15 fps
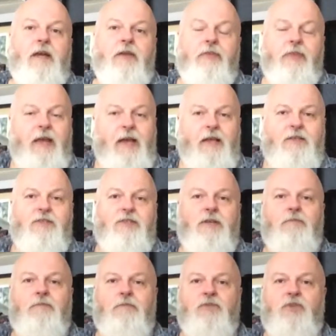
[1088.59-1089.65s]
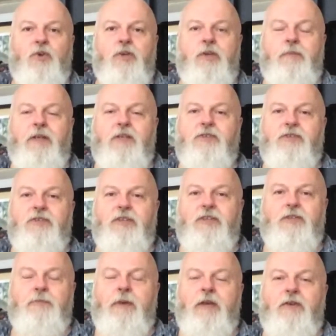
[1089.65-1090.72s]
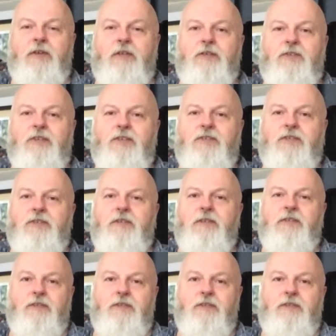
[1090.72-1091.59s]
And that documents his experiences.